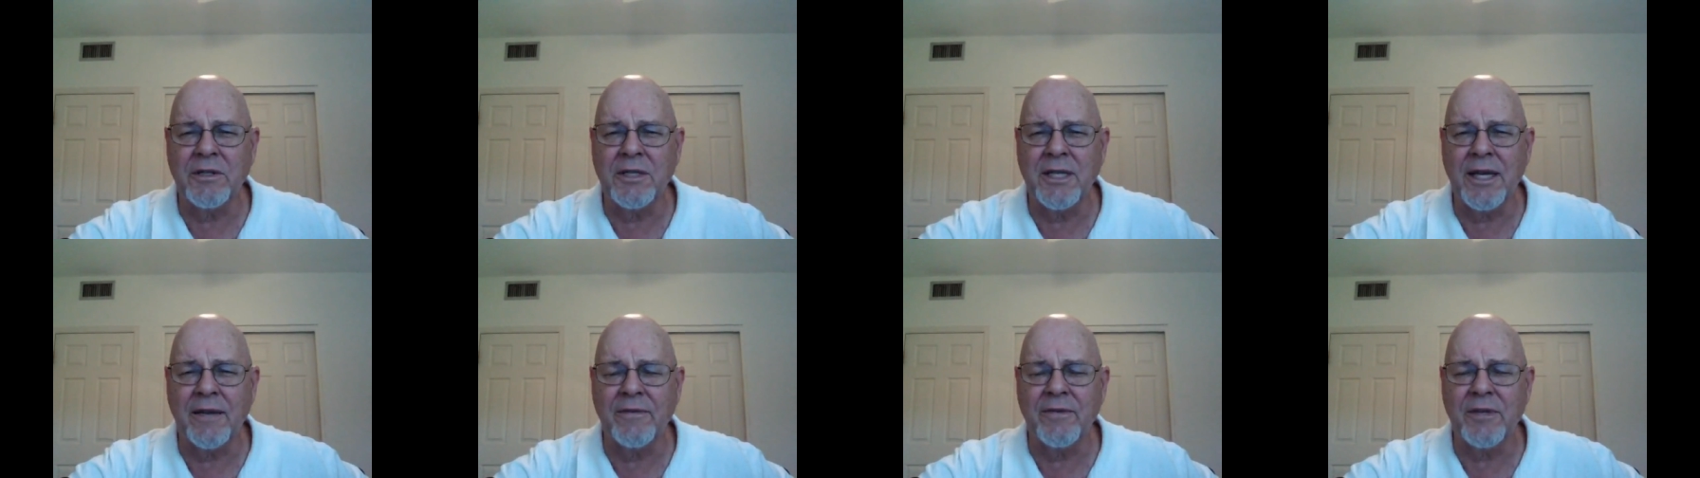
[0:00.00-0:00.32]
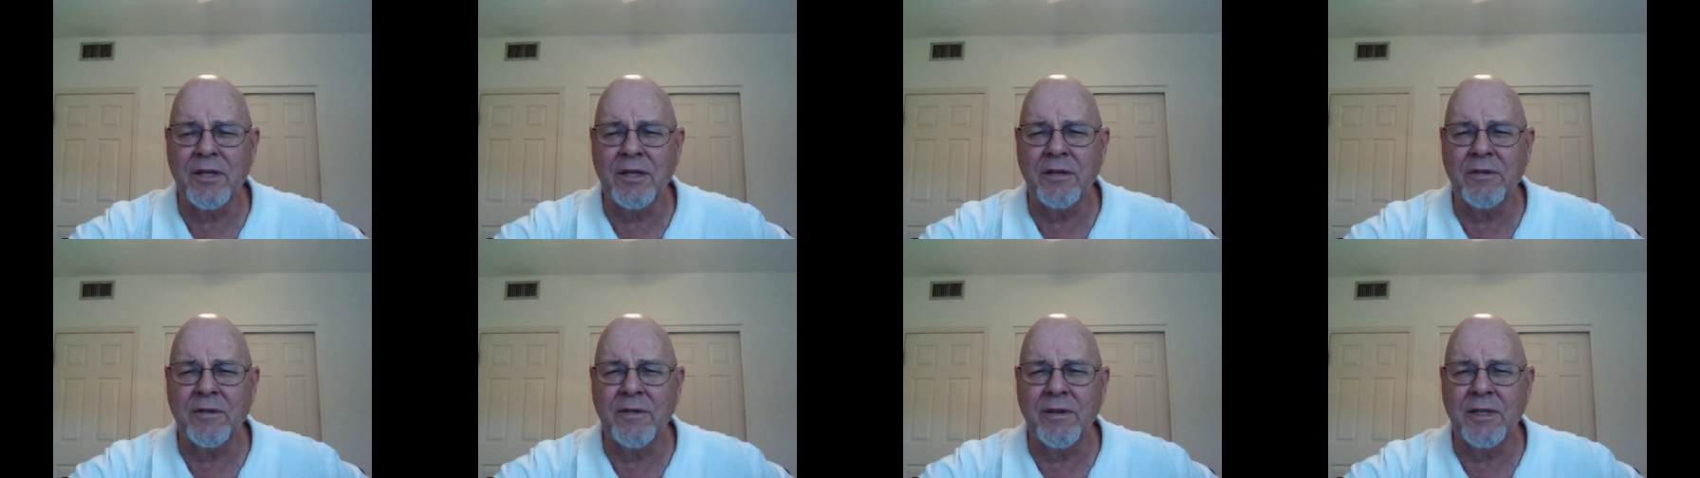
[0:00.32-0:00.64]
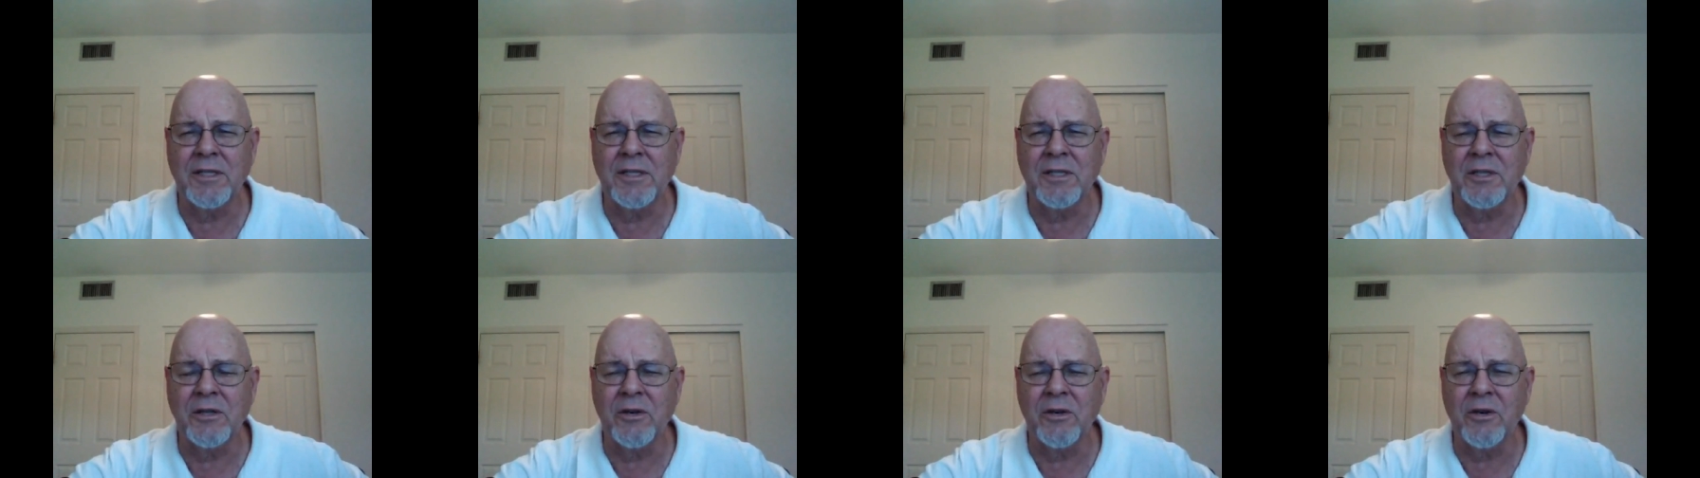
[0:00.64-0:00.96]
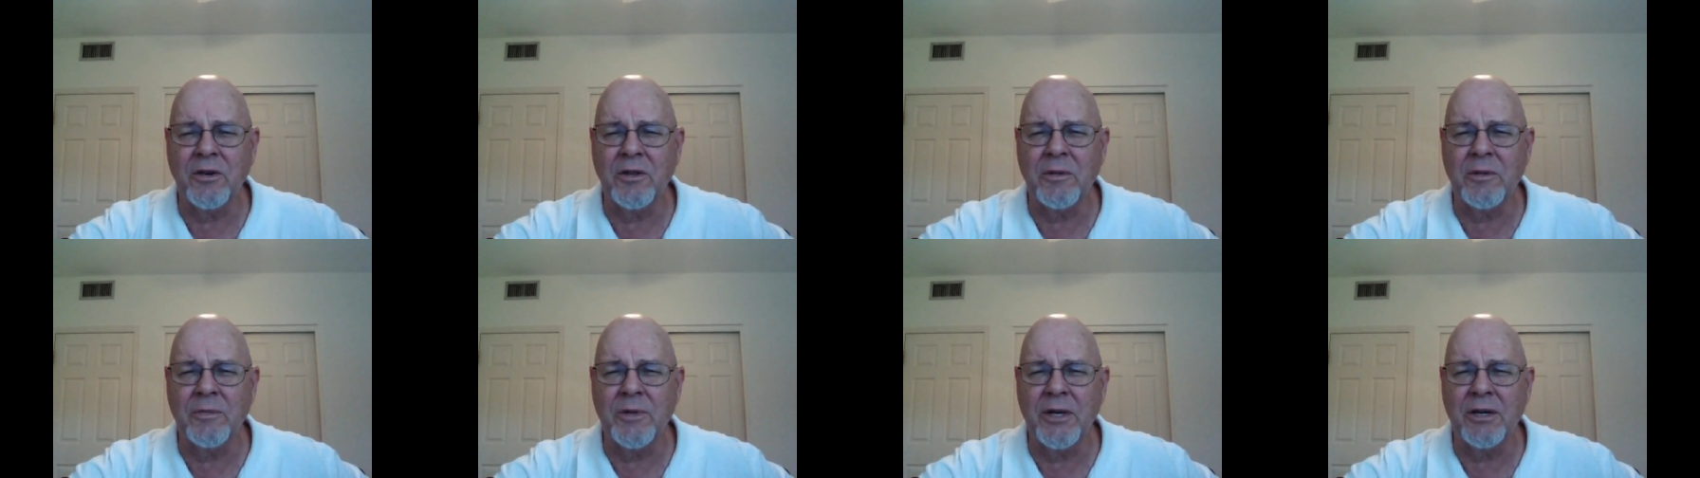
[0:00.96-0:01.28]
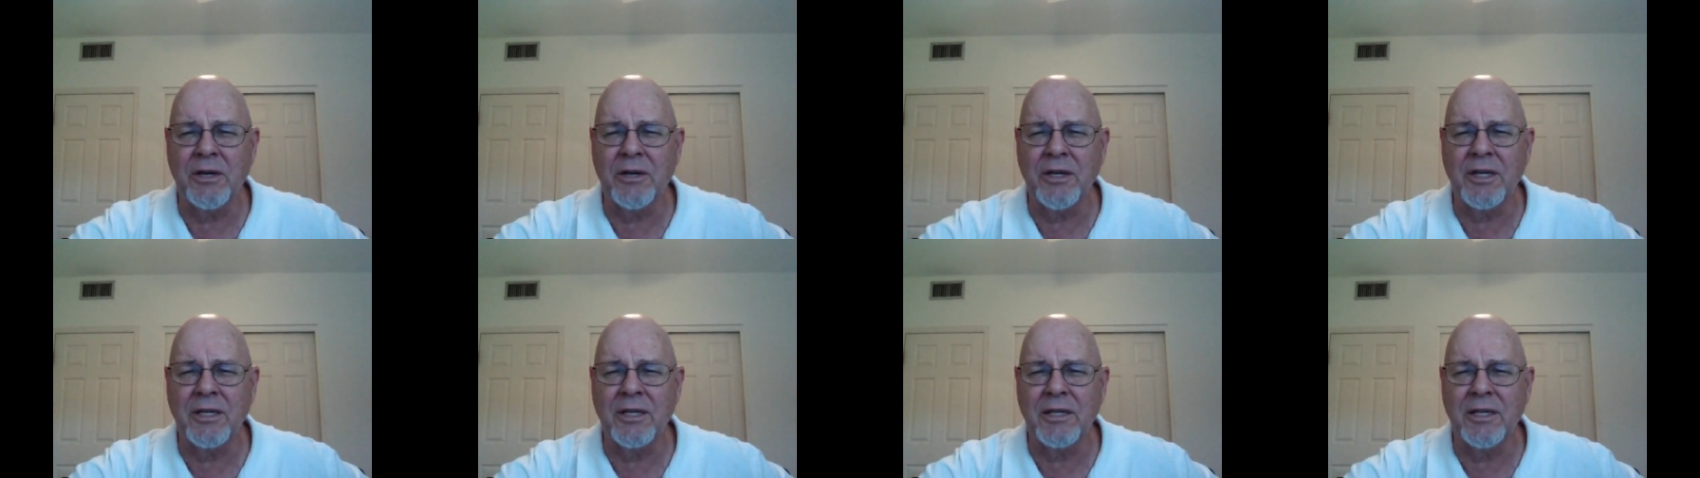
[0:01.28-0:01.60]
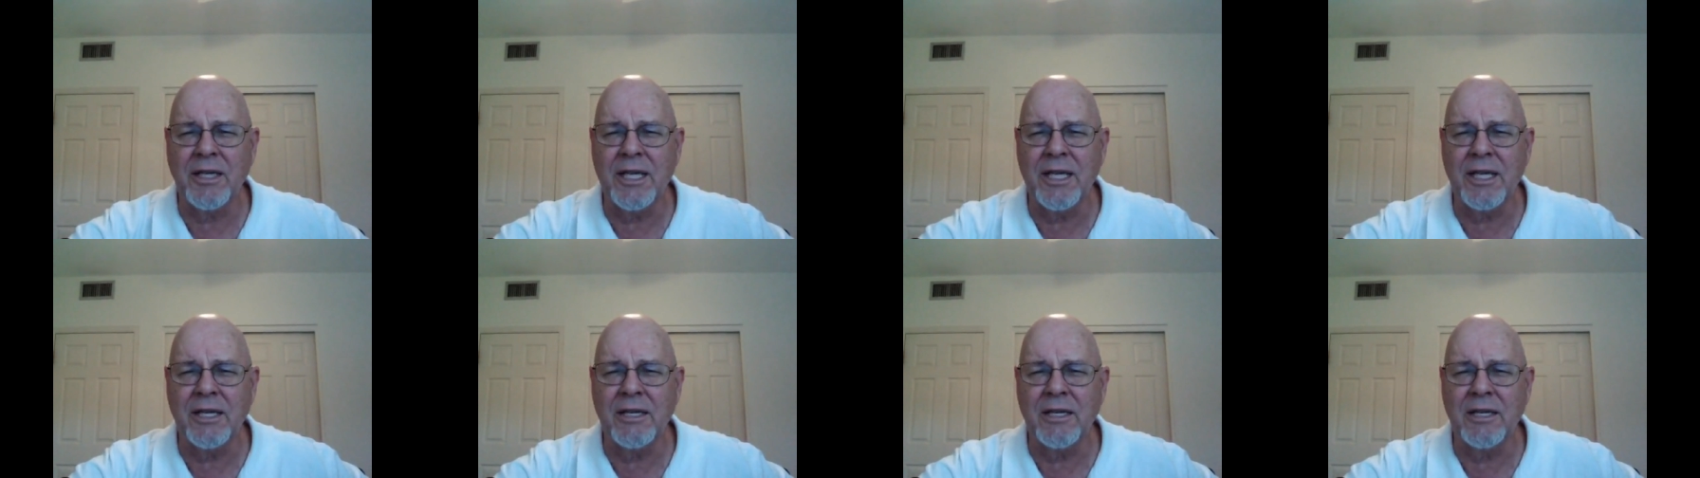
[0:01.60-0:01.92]
For Mobile on Z, for the
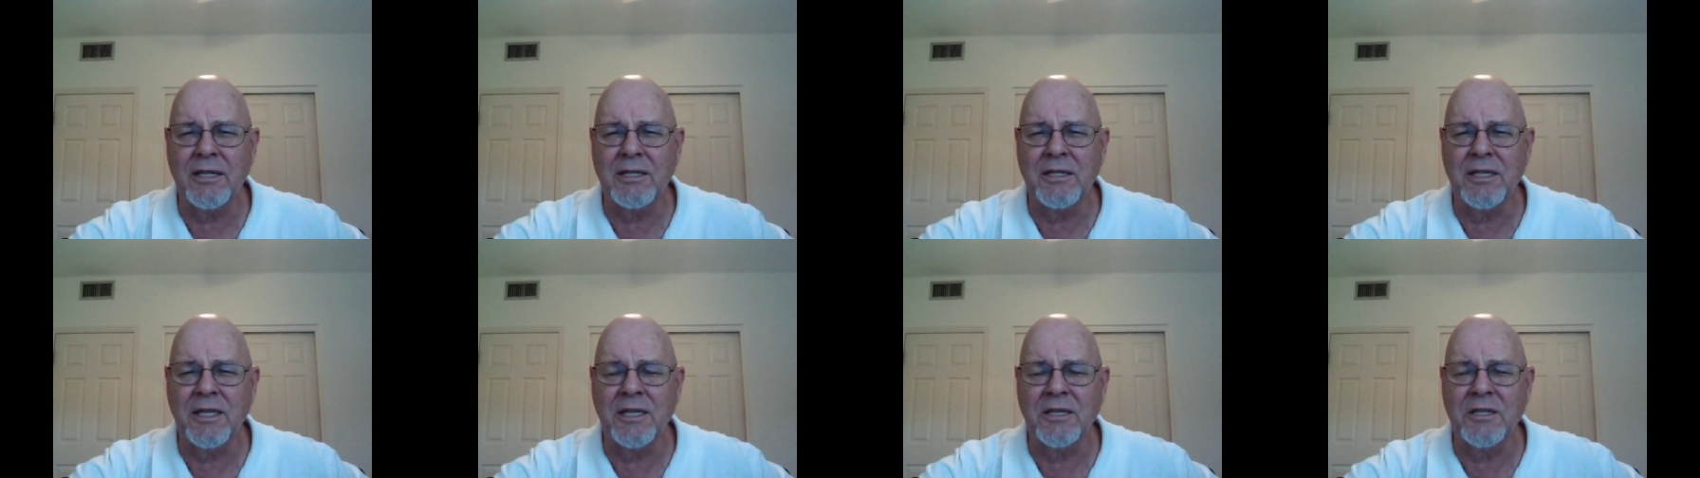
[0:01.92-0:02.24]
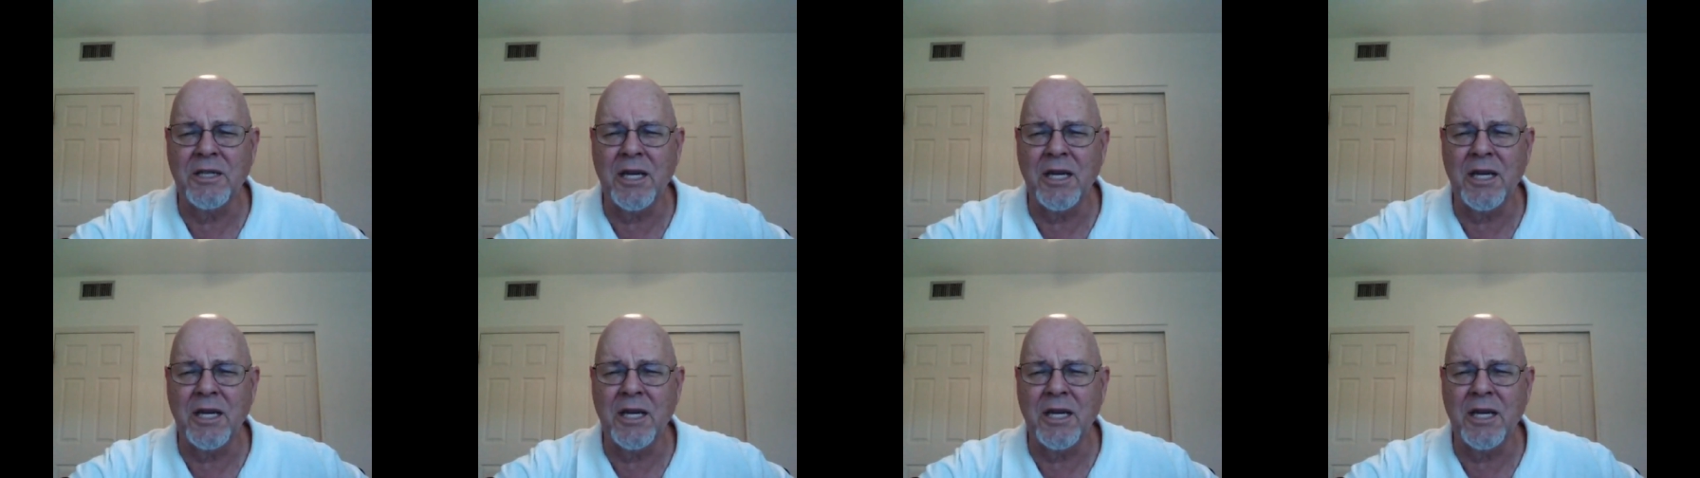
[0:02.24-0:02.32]
last four years,